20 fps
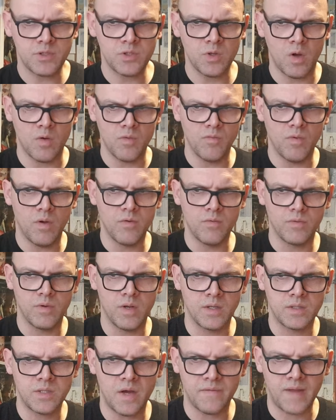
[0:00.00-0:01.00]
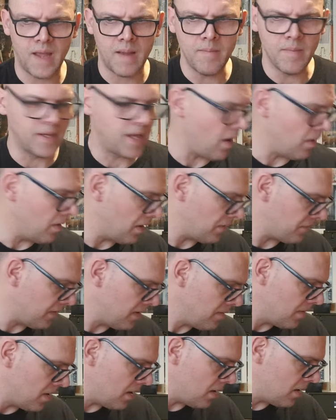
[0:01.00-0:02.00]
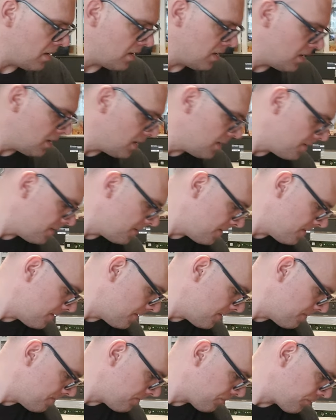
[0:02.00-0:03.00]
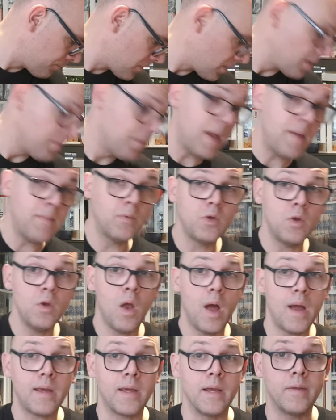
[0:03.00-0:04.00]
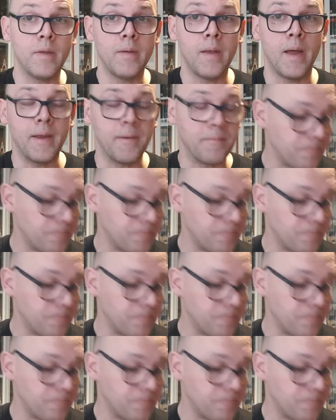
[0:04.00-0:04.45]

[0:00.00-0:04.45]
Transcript: It's not a tough game to get or nothing, but people do like it, don't they?